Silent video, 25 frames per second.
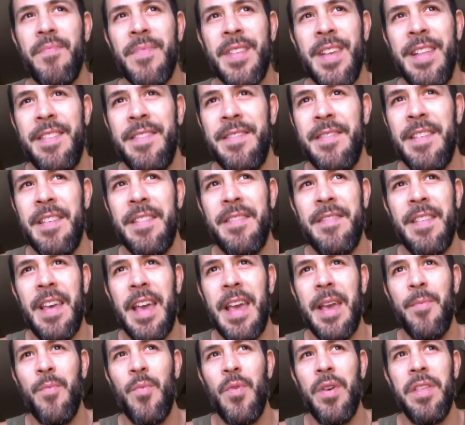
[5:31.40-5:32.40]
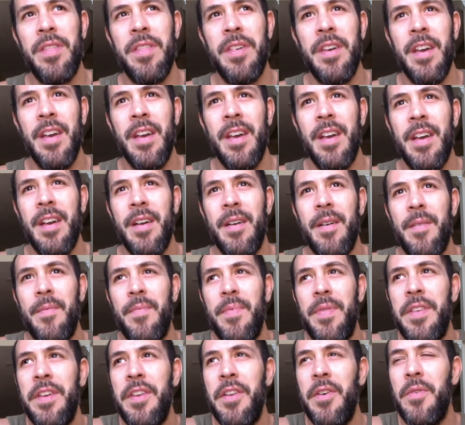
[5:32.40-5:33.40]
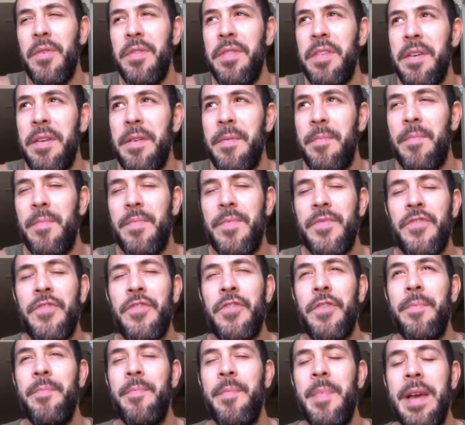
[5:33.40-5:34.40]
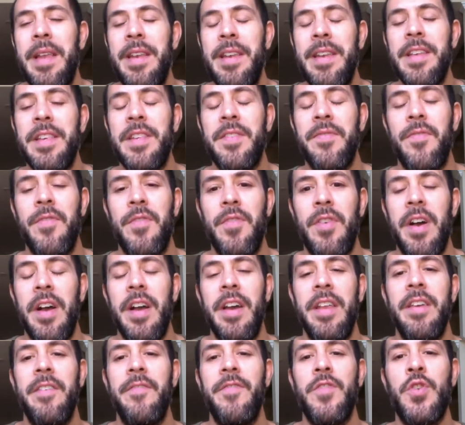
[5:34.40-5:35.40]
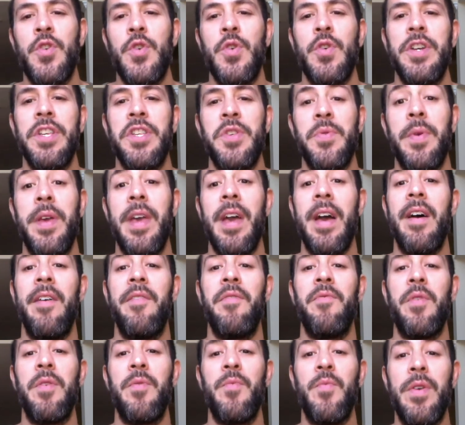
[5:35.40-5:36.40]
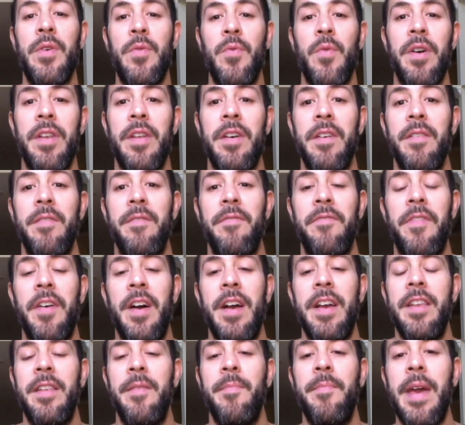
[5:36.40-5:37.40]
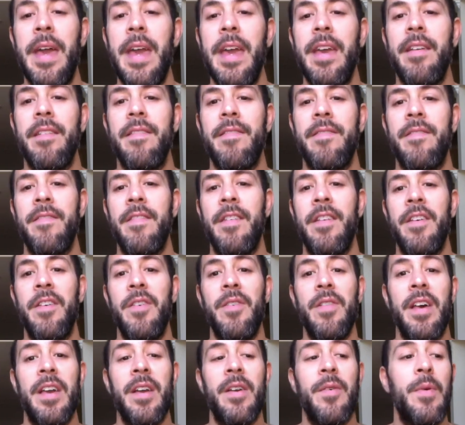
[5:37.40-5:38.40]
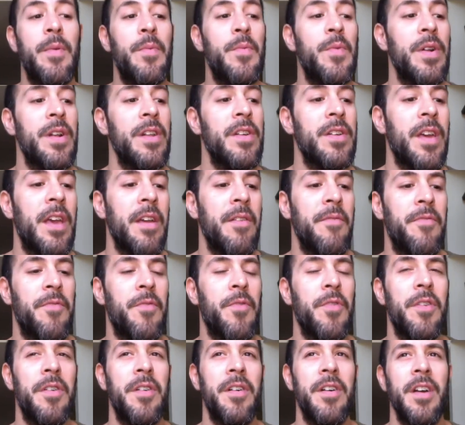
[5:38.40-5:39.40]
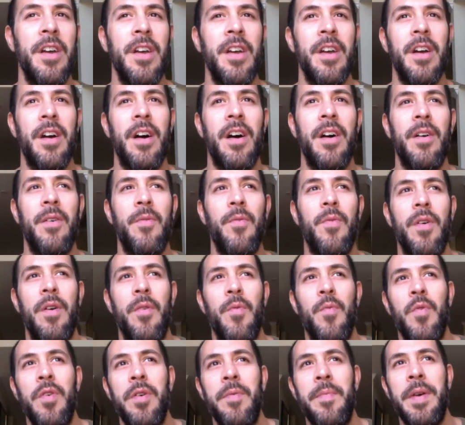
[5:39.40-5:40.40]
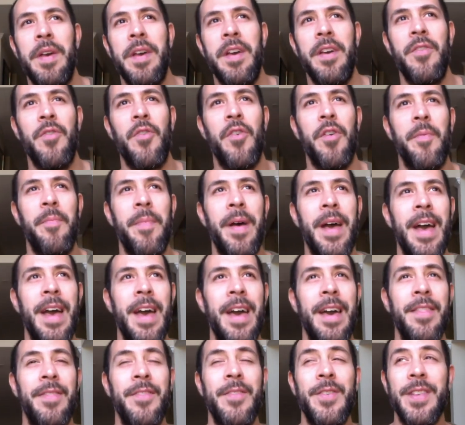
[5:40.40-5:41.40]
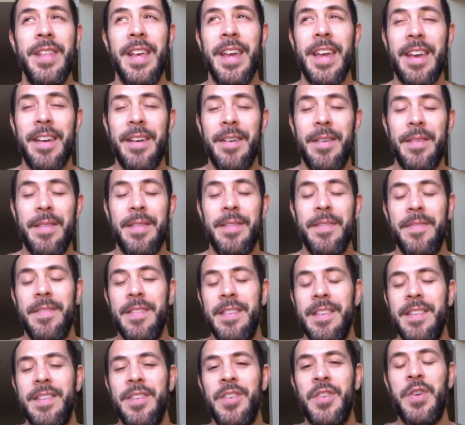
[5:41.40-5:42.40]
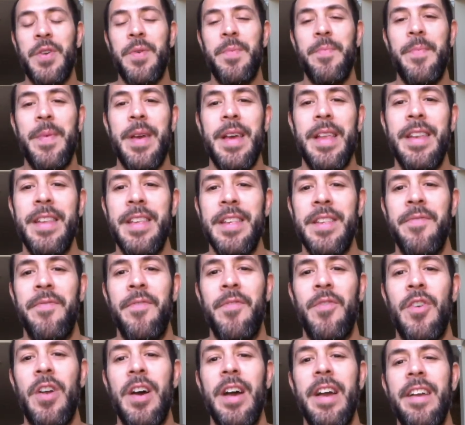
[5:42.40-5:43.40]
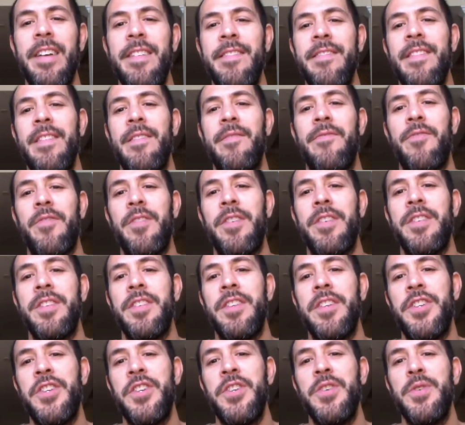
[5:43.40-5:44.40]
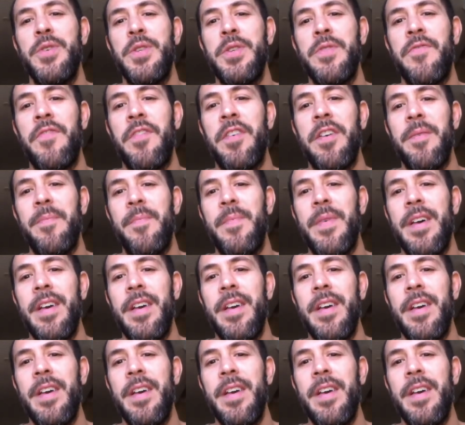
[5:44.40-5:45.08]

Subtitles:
It's the same with the tremendous variety of choice we have when we want to find a mate. Like when we're looking for a woman or a man, there's like this tremendous variety for us to choose from.